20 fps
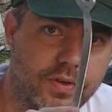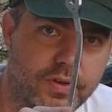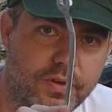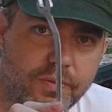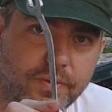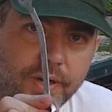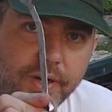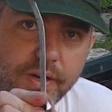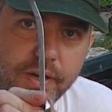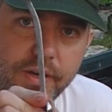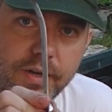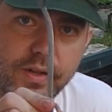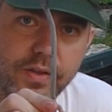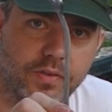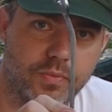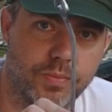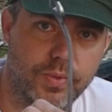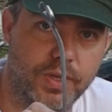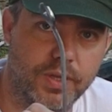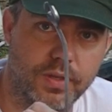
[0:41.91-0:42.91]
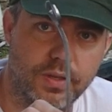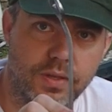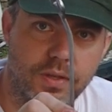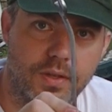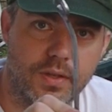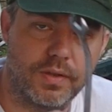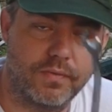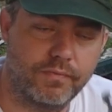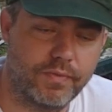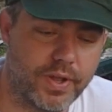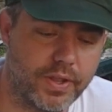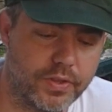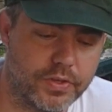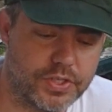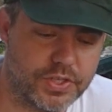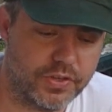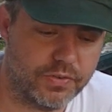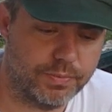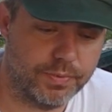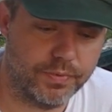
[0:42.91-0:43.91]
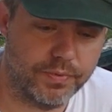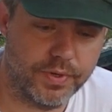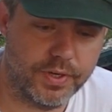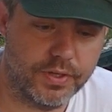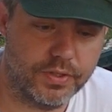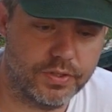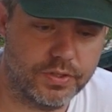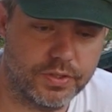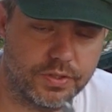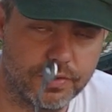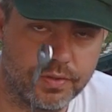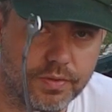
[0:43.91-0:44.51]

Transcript: you'll recognize my valve adjustment wrench.